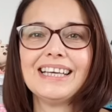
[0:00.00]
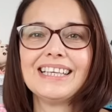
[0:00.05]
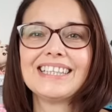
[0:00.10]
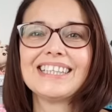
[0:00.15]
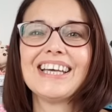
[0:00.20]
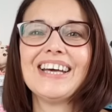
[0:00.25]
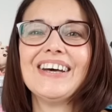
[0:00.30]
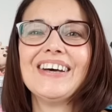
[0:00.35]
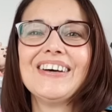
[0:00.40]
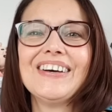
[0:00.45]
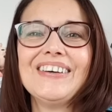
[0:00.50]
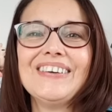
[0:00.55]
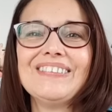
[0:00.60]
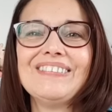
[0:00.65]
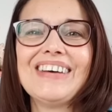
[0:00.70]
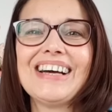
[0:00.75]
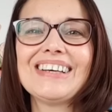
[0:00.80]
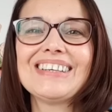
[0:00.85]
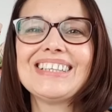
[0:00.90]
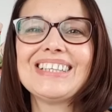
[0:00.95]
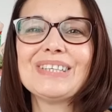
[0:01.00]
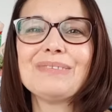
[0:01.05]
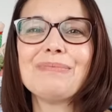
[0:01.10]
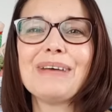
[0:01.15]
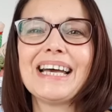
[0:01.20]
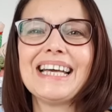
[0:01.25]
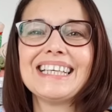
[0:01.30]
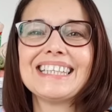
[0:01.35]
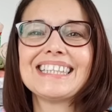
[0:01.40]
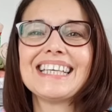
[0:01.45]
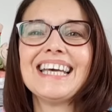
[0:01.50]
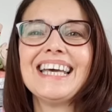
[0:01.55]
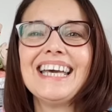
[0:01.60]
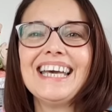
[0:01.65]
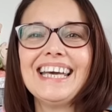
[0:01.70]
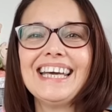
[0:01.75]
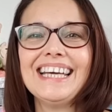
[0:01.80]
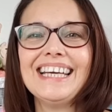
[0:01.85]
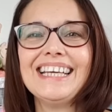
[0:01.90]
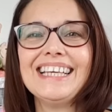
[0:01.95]
So Mouse's Makes
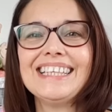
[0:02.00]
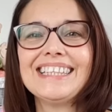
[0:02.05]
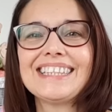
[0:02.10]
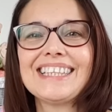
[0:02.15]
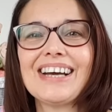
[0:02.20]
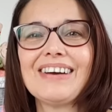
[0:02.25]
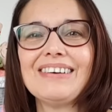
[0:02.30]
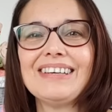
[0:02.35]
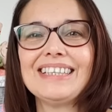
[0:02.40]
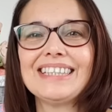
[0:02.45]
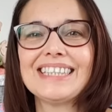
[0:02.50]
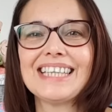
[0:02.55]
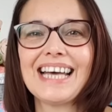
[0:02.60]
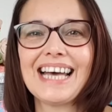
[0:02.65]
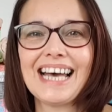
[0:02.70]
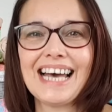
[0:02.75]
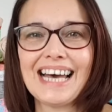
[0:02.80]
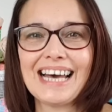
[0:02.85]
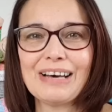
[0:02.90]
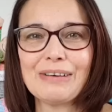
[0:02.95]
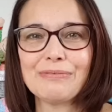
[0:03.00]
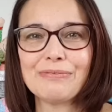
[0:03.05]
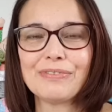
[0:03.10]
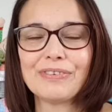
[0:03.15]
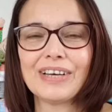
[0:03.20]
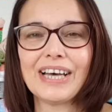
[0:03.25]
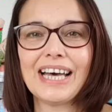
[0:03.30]
is going to have